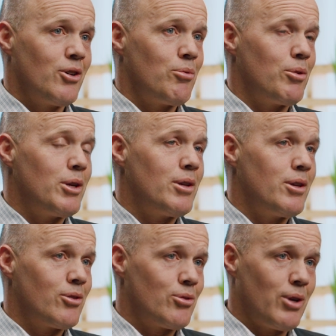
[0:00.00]
We
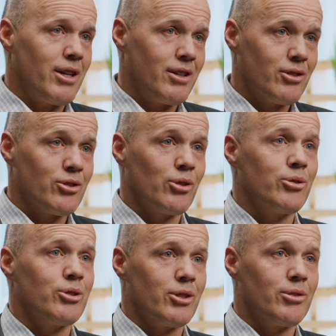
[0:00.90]
create
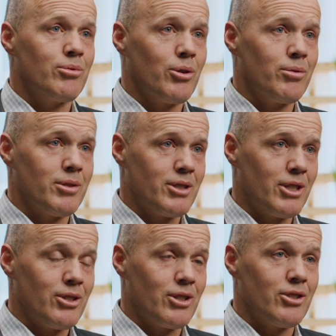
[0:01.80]
solutions for
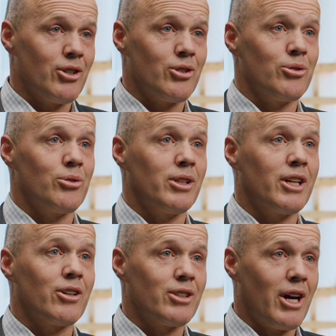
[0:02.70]
physicians to do
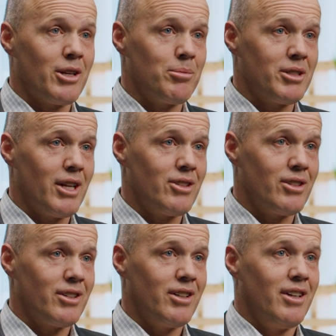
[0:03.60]
clinical
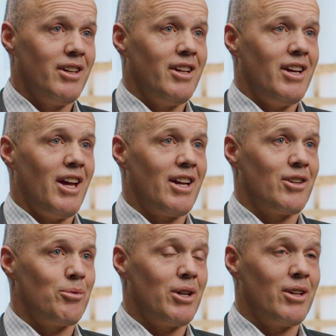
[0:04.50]
documentation. And
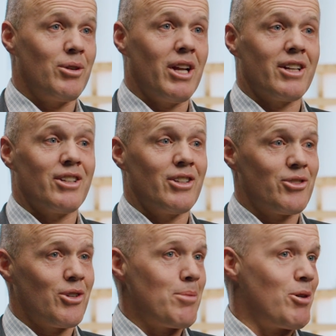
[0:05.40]
we, we like to
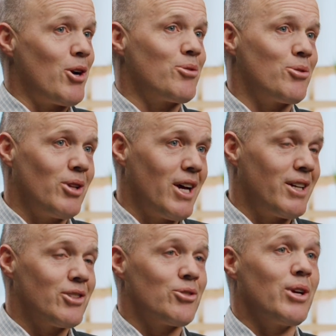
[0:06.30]
describe our through line
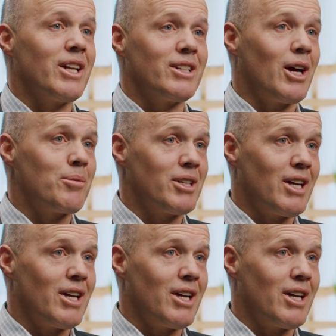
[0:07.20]
as creating time to